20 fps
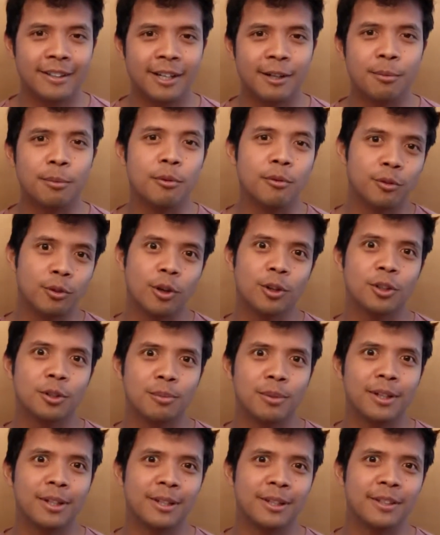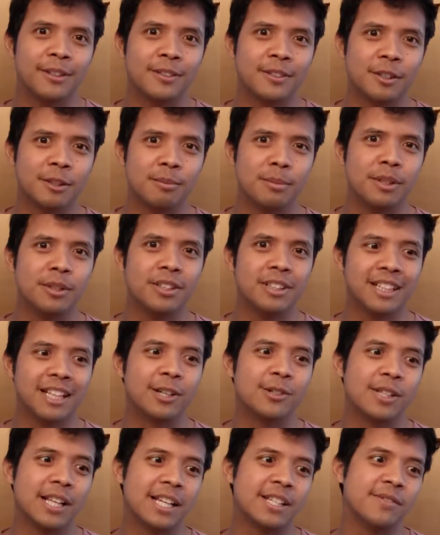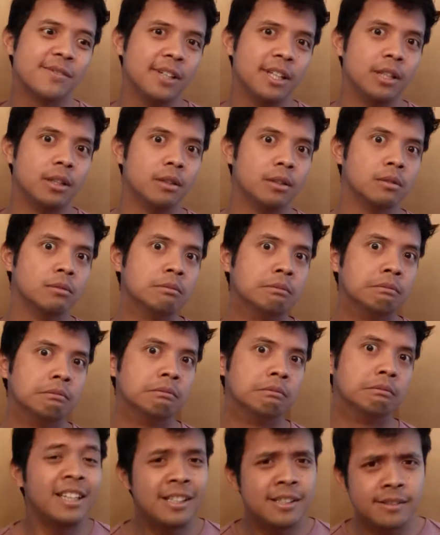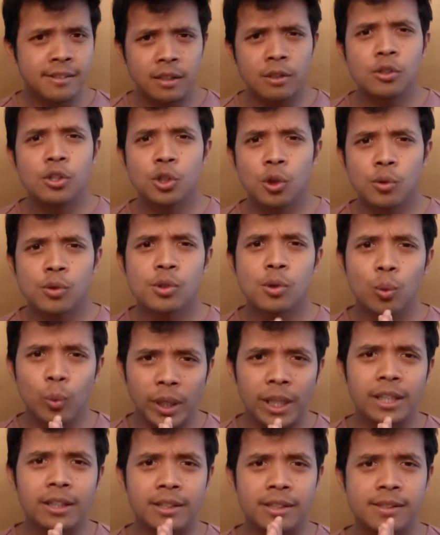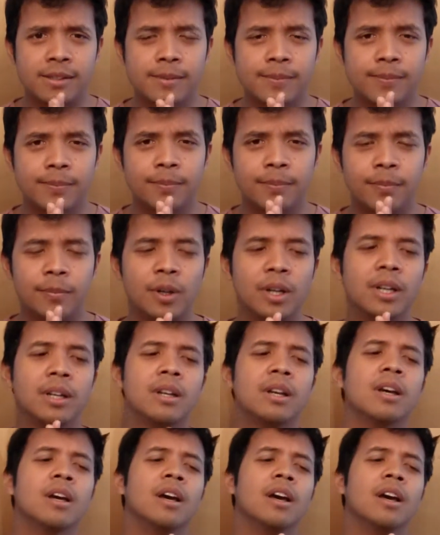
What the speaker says: And we've talked about this a little bit in the last video. He still shows a weakness, right?